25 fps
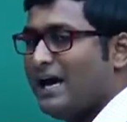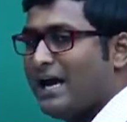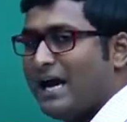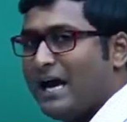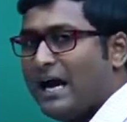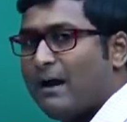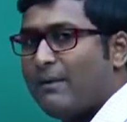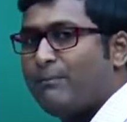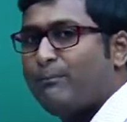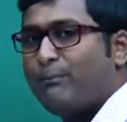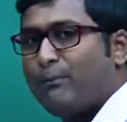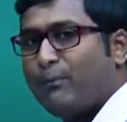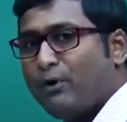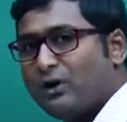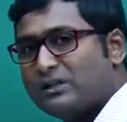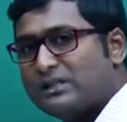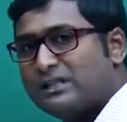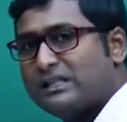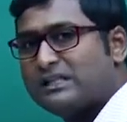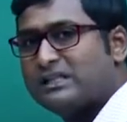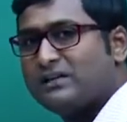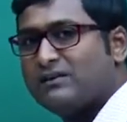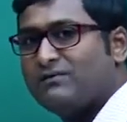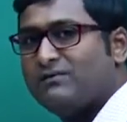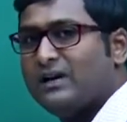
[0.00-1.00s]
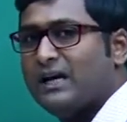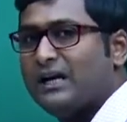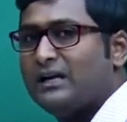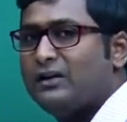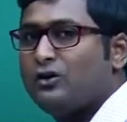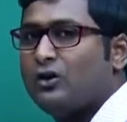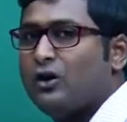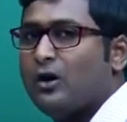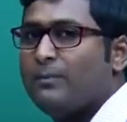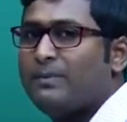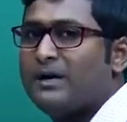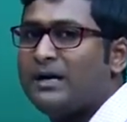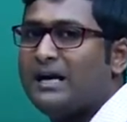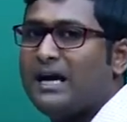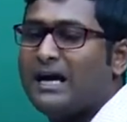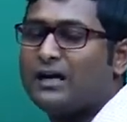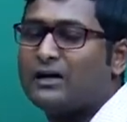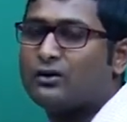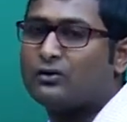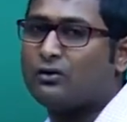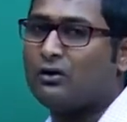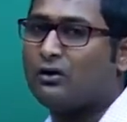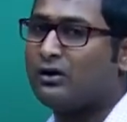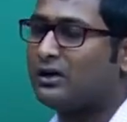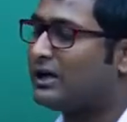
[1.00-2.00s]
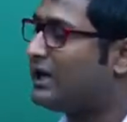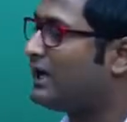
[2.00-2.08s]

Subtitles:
have positive value of electron